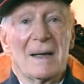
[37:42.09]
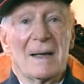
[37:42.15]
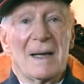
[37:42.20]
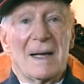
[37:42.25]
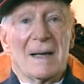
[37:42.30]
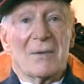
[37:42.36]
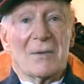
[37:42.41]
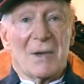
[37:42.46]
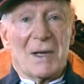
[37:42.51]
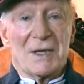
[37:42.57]

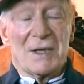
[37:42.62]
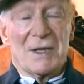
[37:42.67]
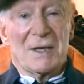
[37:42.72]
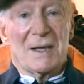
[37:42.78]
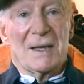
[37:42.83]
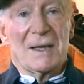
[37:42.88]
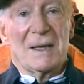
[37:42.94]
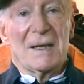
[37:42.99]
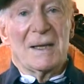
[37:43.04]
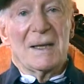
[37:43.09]
Yeah, in Russia.
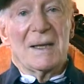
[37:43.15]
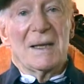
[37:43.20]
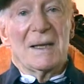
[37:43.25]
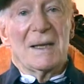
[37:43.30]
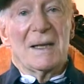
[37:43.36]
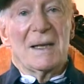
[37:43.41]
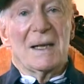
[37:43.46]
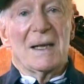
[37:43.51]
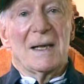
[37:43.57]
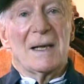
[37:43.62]

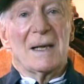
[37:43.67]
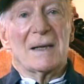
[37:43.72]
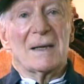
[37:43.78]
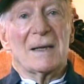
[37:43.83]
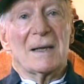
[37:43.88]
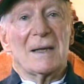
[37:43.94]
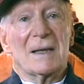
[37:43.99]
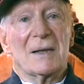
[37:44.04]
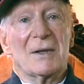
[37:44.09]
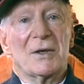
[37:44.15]

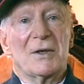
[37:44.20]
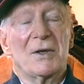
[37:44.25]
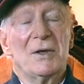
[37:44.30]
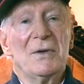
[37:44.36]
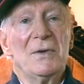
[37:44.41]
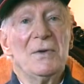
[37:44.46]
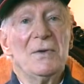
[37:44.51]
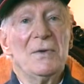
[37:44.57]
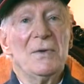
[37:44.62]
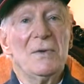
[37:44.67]

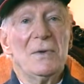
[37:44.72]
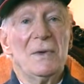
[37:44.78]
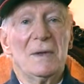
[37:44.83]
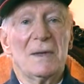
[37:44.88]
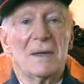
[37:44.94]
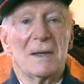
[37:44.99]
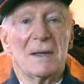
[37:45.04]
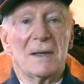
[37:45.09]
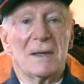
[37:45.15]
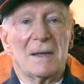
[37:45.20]
Two
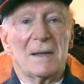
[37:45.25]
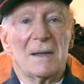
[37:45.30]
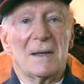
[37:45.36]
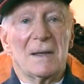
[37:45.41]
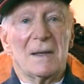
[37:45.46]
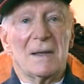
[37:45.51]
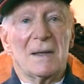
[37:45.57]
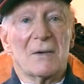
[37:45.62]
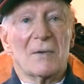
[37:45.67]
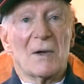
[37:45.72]

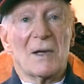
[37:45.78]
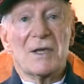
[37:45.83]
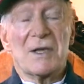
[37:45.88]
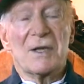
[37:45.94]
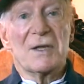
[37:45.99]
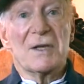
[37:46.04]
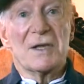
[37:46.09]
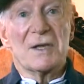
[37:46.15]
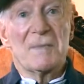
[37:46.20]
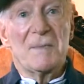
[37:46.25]

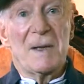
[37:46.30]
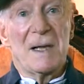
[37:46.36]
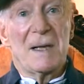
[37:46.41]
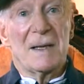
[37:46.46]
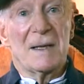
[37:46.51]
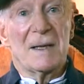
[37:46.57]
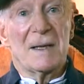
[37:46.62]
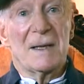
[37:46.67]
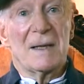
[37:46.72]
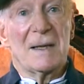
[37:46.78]
Russians
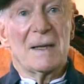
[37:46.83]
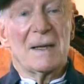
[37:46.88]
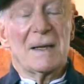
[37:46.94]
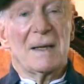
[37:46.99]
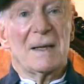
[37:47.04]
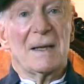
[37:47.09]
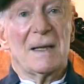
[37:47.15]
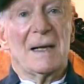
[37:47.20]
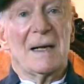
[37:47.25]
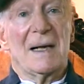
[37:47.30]
meet,
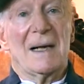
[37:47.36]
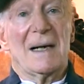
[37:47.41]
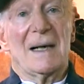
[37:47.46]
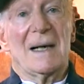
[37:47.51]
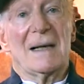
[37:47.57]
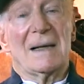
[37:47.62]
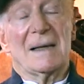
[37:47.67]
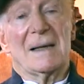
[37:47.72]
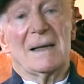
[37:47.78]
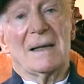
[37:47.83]

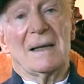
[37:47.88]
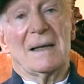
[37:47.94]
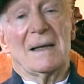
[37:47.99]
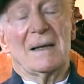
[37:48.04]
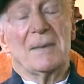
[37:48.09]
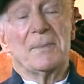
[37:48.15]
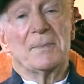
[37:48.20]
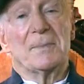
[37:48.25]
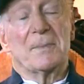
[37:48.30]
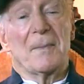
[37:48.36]
and
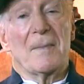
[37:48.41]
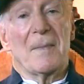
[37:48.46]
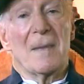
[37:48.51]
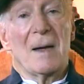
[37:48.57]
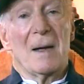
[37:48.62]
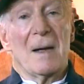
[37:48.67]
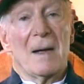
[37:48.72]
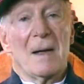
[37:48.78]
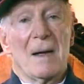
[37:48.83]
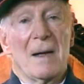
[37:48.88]

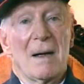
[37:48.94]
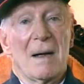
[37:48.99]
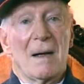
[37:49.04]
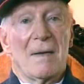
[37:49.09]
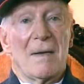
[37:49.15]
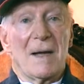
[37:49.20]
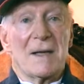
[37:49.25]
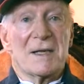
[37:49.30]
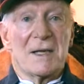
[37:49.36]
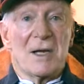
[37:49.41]

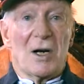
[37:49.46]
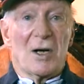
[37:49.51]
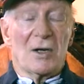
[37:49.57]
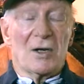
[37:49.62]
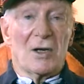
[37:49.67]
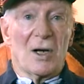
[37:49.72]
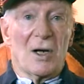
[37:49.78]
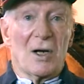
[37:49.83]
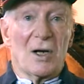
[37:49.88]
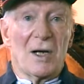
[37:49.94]
they start
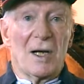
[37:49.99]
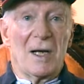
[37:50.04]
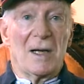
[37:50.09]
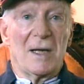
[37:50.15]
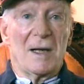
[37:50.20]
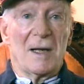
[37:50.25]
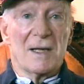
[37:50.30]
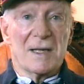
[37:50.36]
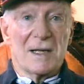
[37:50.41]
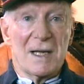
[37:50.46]
talking,
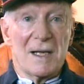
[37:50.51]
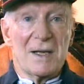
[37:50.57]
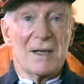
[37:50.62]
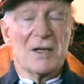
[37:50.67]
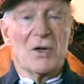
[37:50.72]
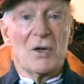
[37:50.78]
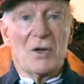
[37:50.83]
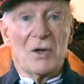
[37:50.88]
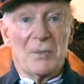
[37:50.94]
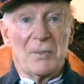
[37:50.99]
and they say there's
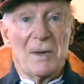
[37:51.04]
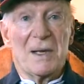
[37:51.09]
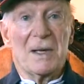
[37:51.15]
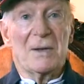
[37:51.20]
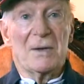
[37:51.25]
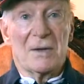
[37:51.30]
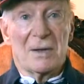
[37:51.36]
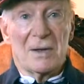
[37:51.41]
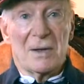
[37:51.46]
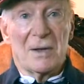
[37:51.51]
going to be a
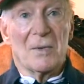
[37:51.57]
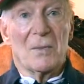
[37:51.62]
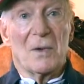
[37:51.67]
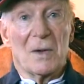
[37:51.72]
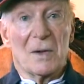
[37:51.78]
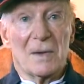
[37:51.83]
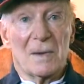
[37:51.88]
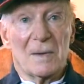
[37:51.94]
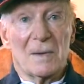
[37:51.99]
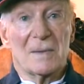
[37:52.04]
nuclear
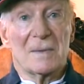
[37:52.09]
war.